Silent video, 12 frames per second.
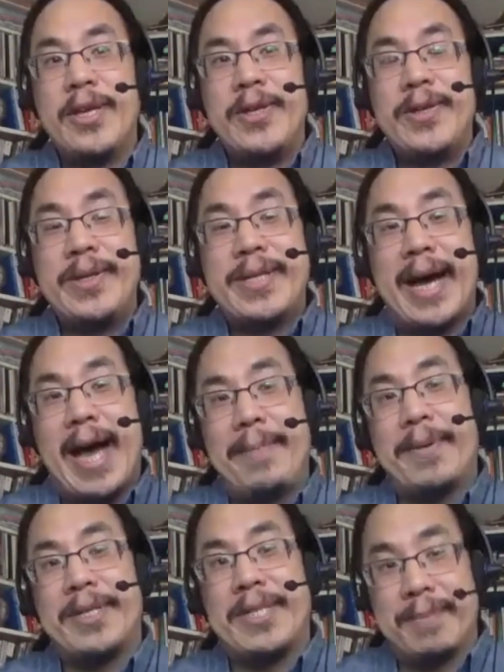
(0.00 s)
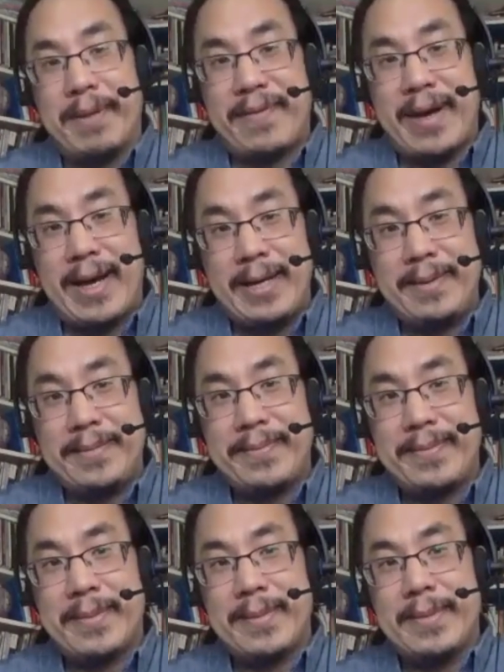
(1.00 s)
you need to hyper simplify
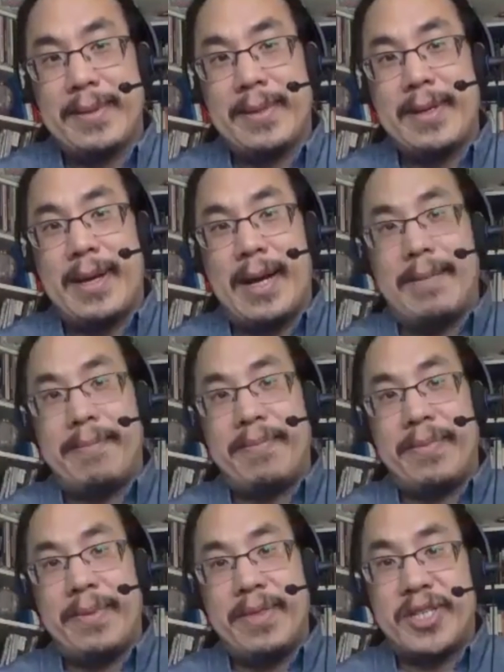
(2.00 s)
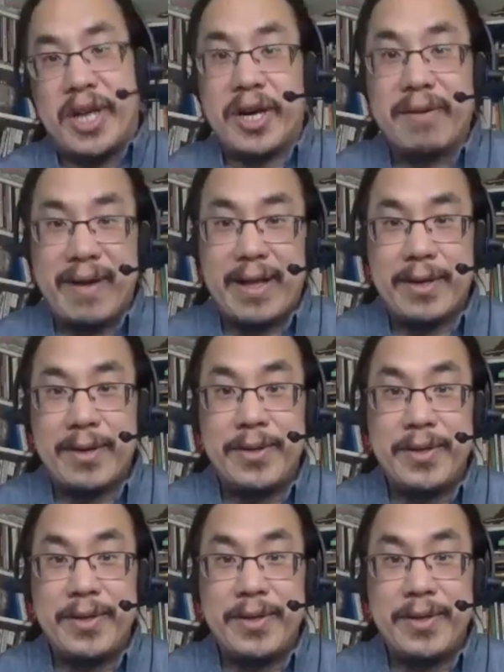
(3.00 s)
the target value.